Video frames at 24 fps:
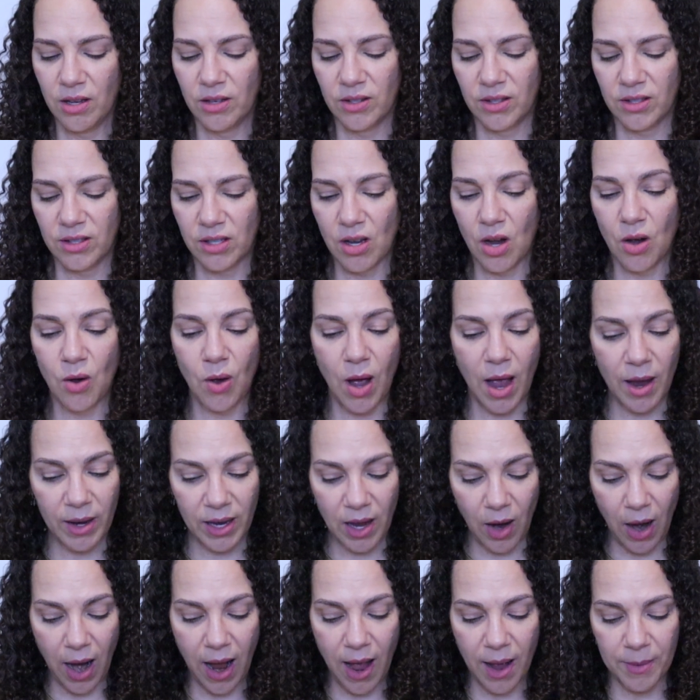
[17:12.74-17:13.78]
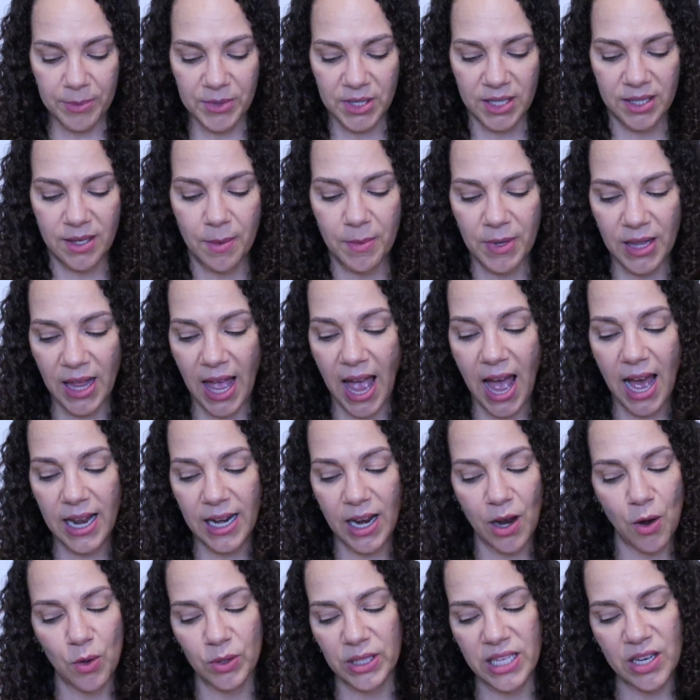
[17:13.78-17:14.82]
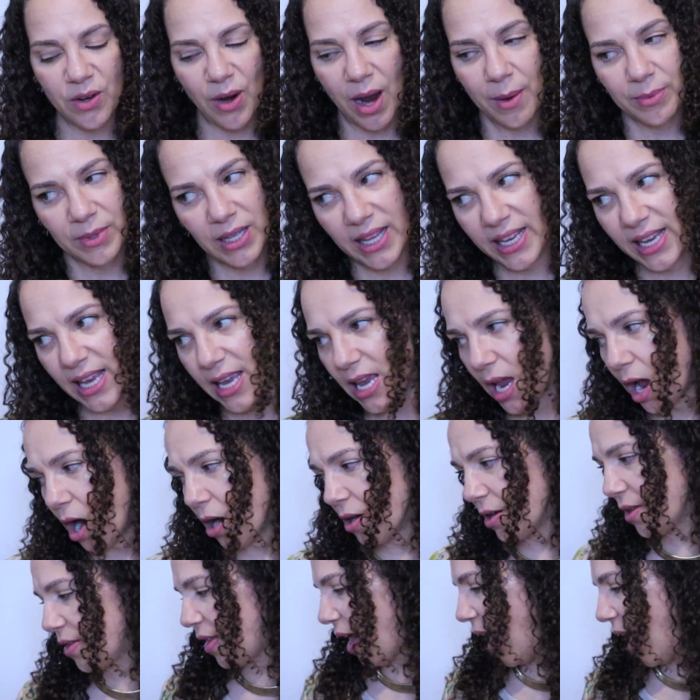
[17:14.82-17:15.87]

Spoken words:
So I grabbed some of that. I only grabbed like a yard of